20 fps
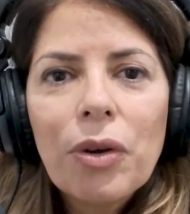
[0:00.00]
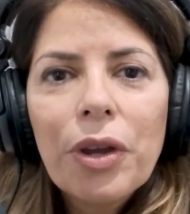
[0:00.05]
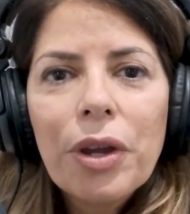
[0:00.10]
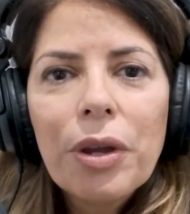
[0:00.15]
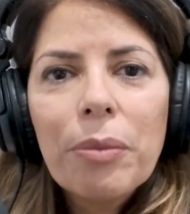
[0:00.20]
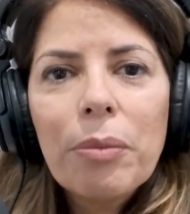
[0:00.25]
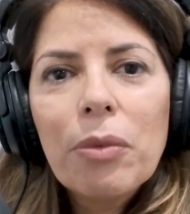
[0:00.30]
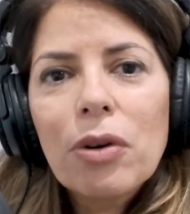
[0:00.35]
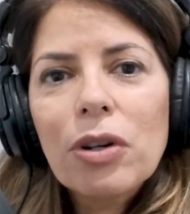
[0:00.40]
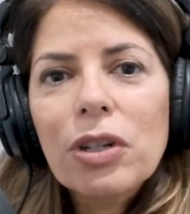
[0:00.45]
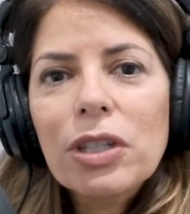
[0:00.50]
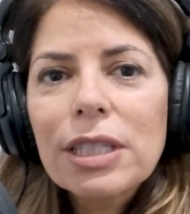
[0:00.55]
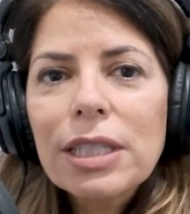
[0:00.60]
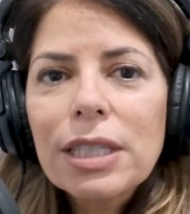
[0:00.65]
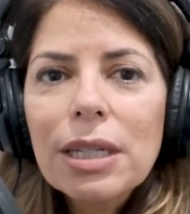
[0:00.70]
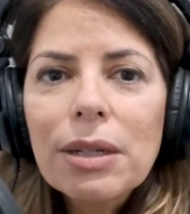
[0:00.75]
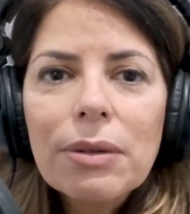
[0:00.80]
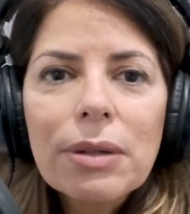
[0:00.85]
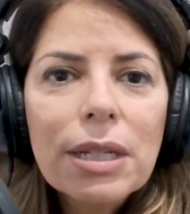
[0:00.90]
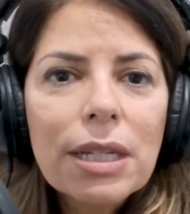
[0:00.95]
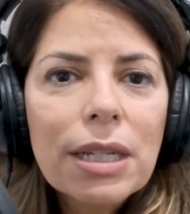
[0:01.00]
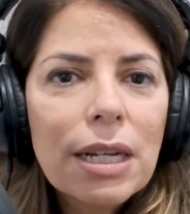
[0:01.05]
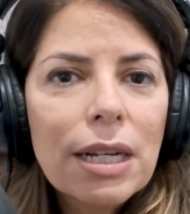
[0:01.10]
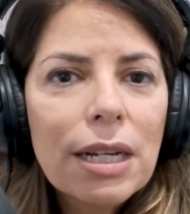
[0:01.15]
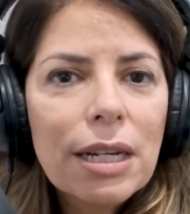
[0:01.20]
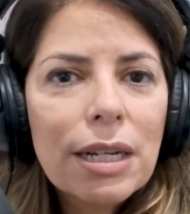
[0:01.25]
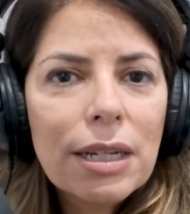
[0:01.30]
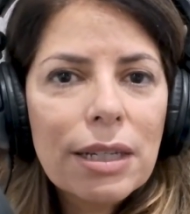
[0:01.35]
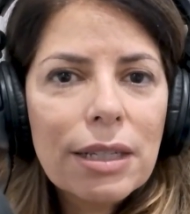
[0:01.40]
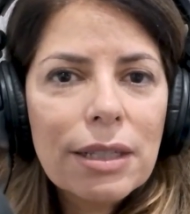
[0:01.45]
more
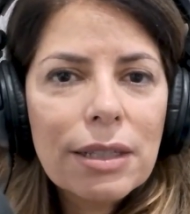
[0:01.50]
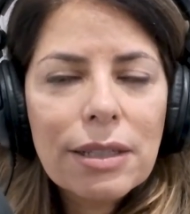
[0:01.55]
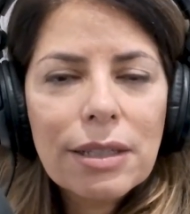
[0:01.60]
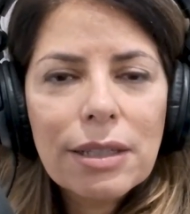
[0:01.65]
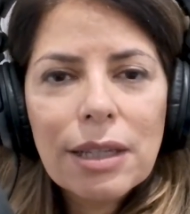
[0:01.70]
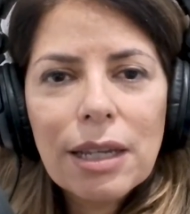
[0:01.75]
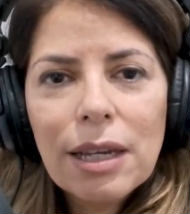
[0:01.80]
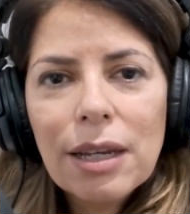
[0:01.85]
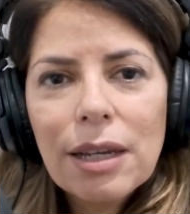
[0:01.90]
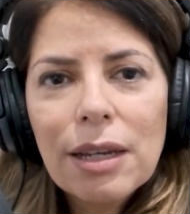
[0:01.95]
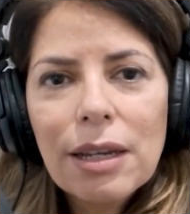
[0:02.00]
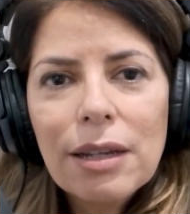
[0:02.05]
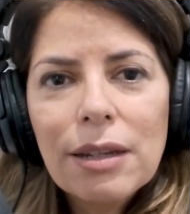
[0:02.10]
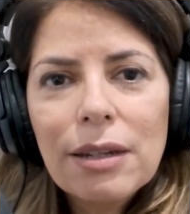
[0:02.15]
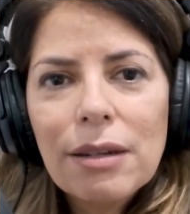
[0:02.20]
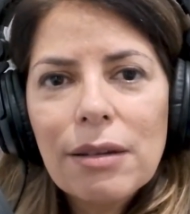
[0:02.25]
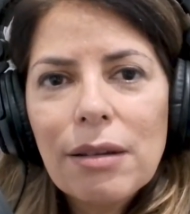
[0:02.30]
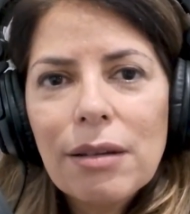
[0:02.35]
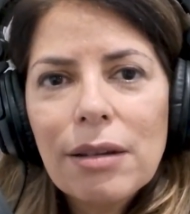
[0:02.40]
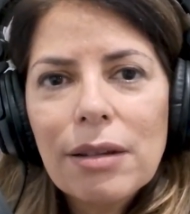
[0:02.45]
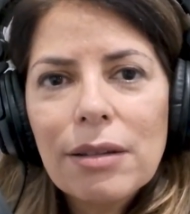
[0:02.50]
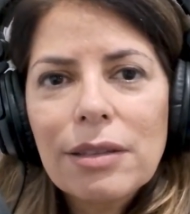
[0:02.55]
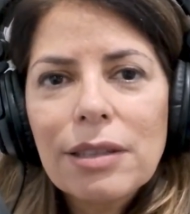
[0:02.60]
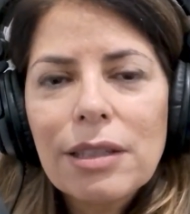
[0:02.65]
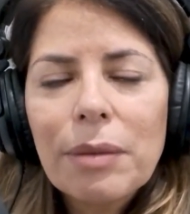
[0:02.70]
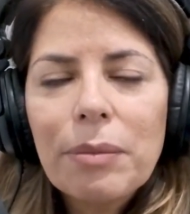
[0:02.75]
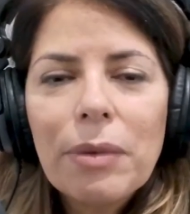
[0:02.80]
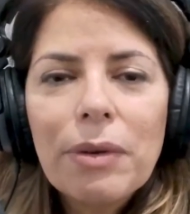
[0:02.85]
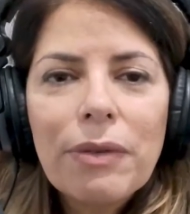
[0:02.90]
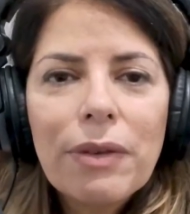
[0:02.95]
serious, and
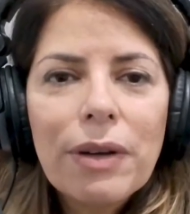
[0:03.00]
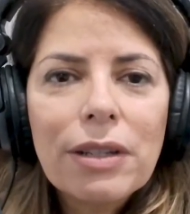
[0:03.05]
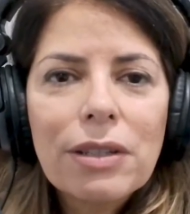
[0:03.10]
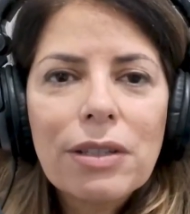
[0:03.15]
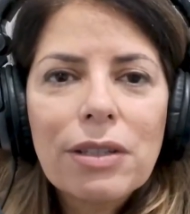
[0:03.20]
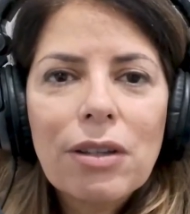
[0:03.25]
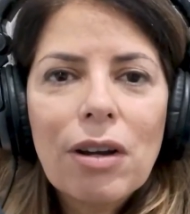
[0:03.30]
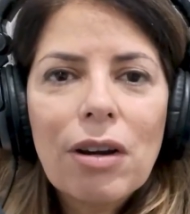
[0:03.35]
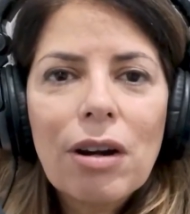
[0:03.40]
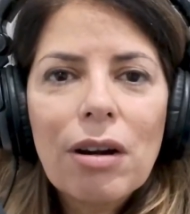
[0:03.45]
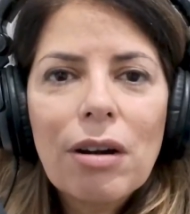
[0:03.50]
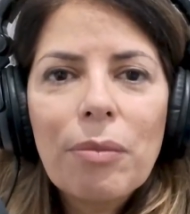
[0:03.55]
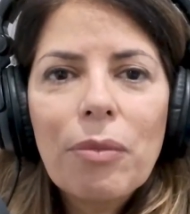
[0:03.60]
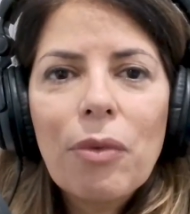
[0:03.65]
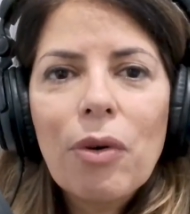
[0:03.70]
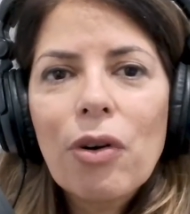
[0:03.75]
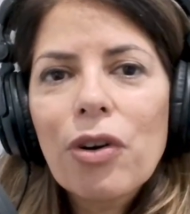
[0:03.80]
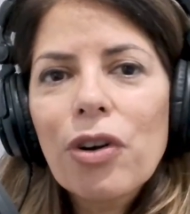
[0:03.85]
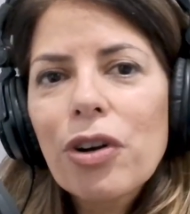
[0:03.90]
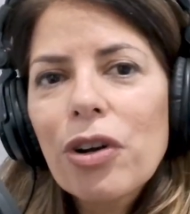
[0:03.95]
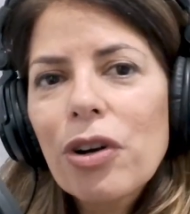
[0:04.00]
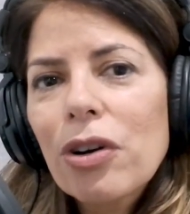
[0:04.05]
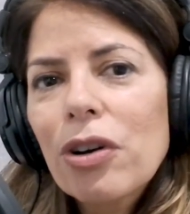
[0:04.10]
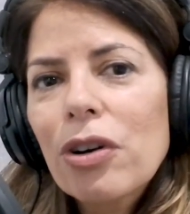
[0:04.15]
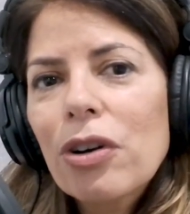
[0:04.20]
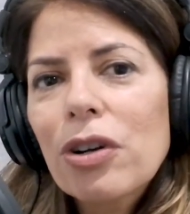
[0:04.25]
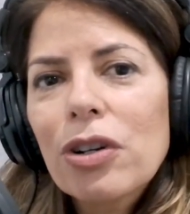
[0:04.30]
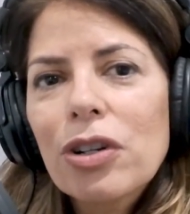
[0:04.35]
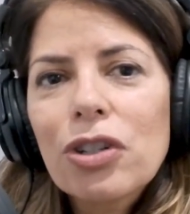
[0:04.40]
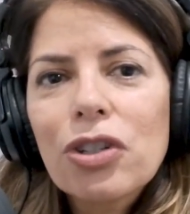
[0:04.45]
some of us are more
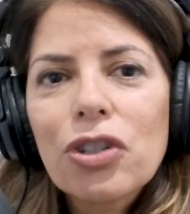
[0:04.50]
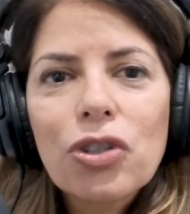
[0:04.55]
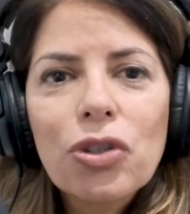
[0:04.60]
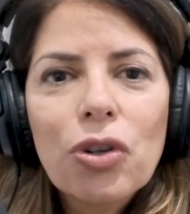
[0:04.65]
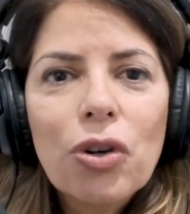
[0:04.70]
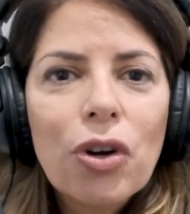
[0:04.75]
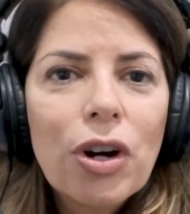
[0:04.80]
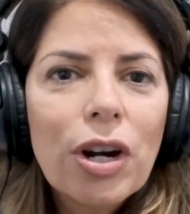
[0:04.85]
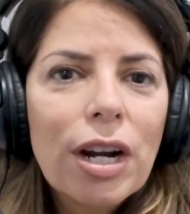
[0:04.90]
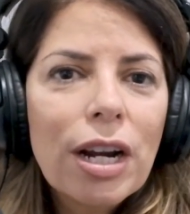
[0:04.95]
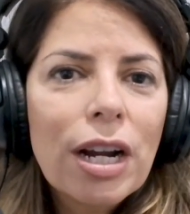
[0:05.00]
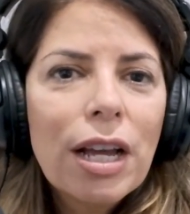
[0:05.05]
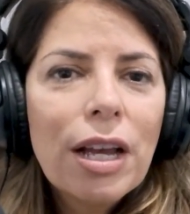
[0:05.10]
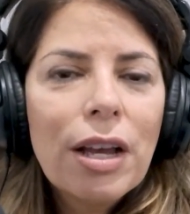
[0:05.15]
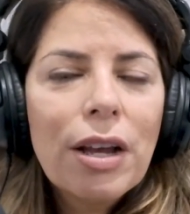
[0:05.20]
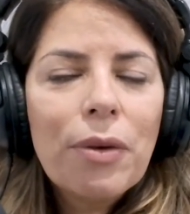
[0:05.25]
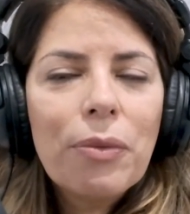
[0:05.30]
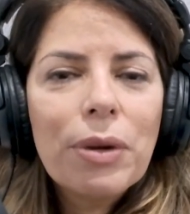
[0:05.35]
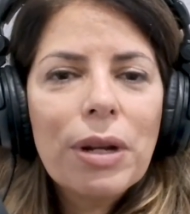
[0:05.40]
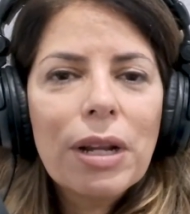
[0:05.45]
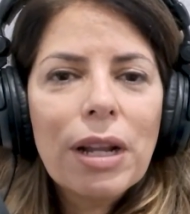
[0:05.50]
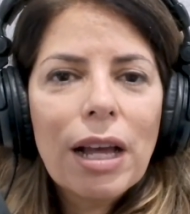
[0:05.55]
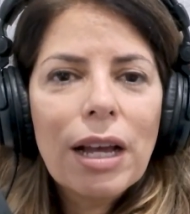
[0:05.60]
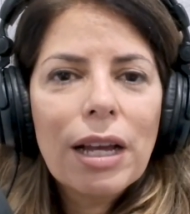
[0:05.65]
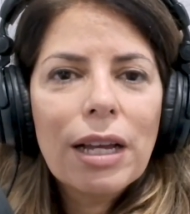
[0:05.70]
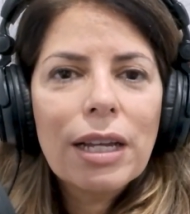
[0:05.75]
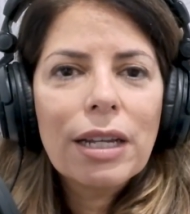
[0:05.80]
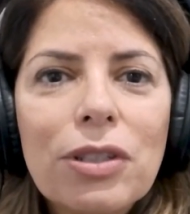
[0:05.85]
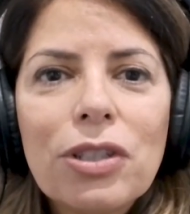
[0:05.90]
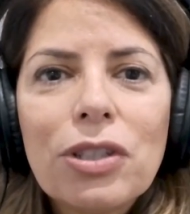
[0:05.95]
nerds, or we
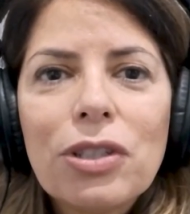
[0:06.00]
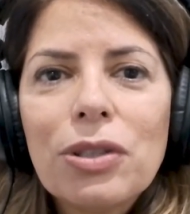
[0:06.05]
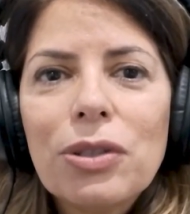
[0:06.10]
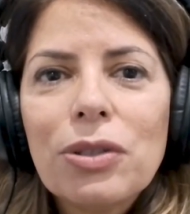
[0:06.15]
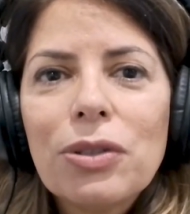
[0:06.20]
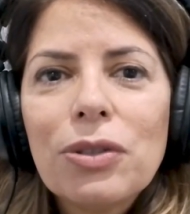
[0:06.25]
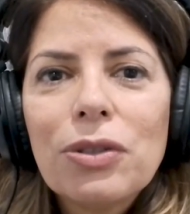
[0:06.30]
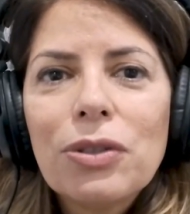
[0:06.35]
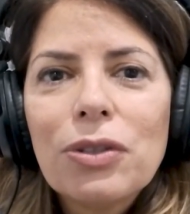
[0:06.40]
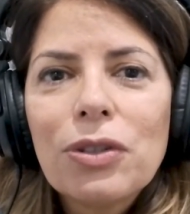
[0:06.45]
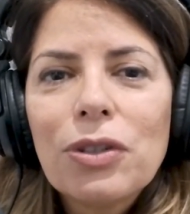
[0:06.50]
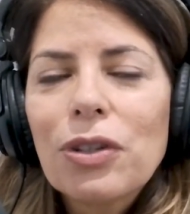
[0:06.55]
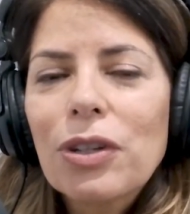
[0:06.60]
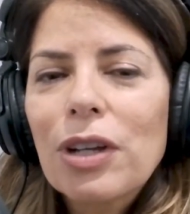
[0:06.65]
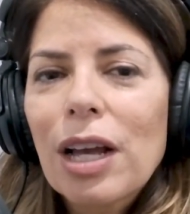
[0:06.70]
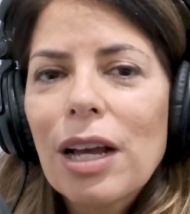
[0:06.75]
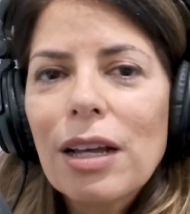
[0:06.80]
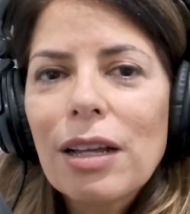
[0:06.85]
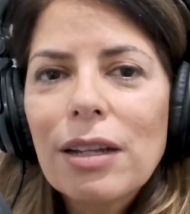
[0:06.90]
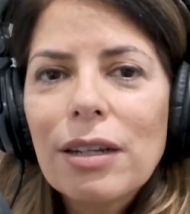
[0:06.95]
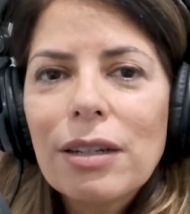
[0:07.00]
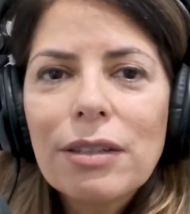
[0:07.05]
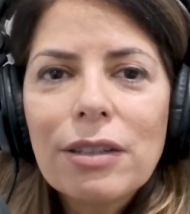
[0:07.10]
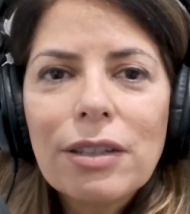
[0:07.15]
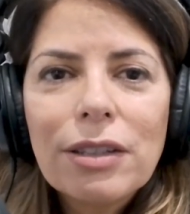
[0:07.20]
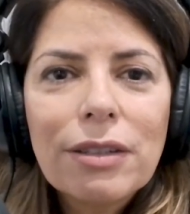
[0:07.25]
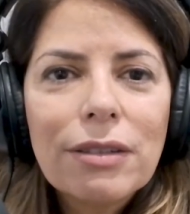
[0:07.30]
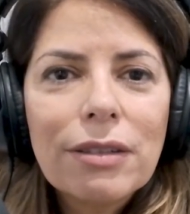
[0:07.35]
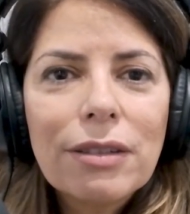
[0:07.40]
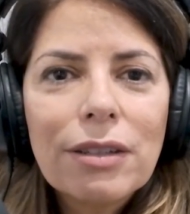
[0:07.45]
like to look at
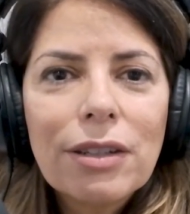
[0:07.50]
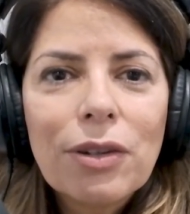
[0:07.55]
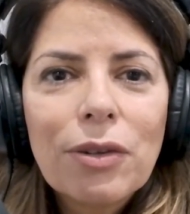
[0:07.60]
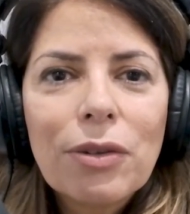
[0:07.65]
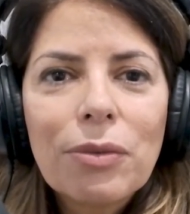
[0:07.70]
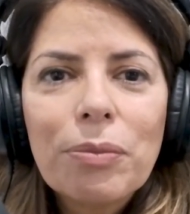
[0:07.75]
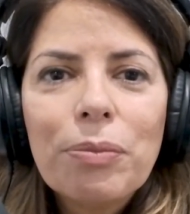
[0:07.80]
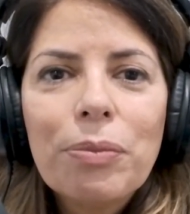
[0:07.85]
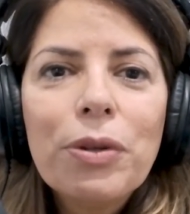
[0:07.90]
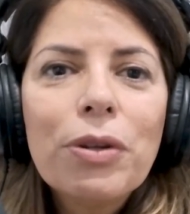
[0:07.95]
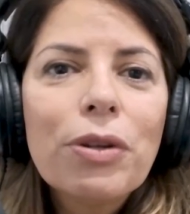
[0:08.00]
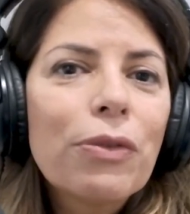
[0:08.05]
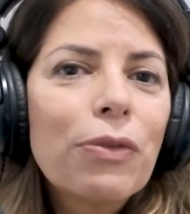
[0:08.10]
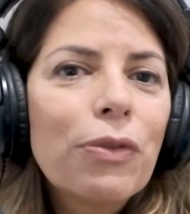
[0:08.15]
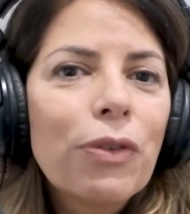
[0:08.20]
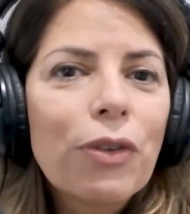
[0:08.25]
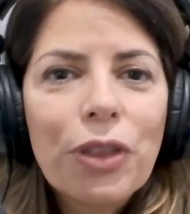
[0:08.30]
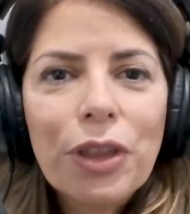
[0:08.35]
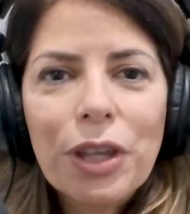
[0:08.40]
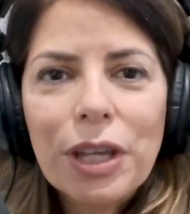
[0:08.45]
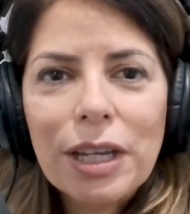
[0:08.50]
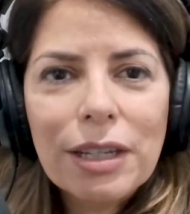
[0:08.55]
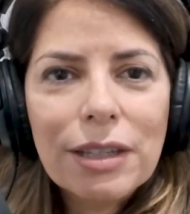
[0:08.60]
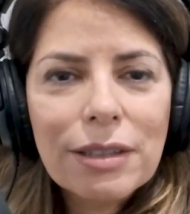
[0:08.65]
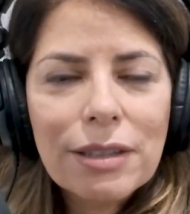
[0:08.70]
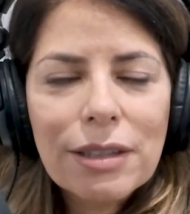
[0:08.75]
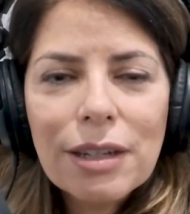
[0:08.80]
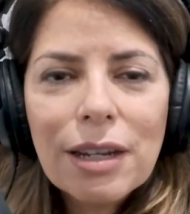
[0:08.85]
beautiful things.